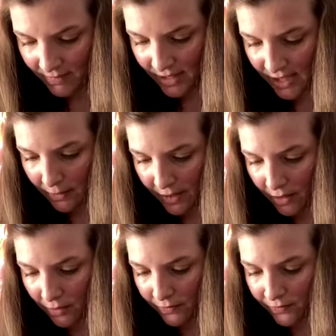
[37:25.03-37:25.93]
There we
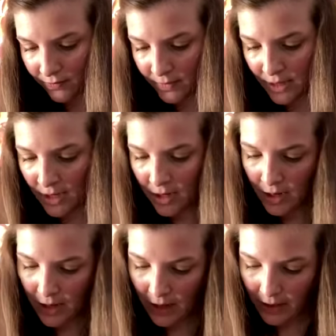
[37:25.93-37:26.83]
go.
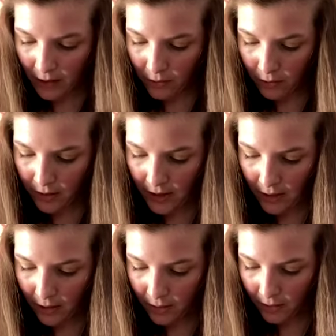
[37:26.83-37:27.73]
And then through the
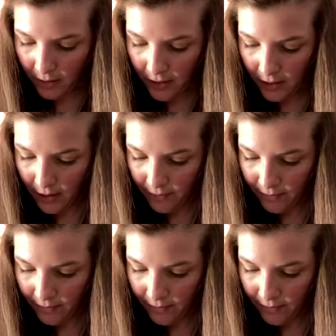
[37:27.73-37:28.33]
ear hole here.